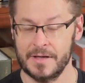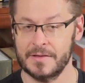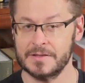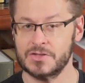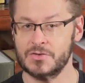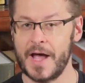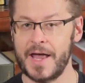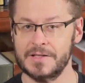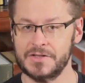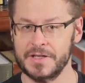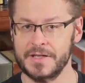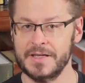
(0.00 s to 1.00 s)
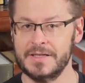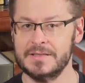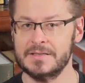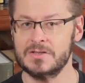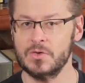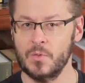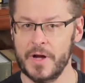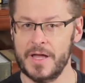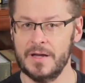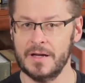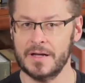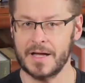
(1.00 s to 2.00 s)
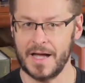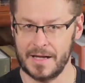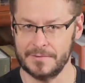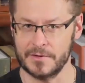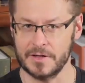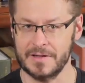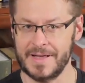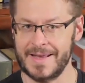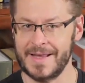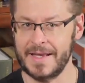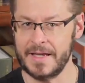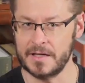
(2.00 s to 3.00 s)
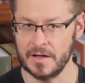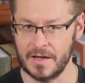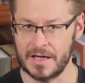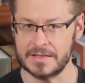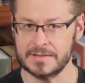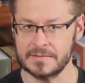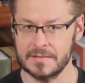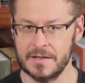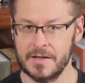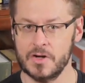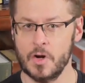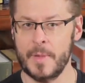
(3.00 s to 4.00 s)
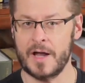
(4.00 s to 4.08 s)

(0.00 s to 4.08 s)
The strategy is to win a convert at any cost, no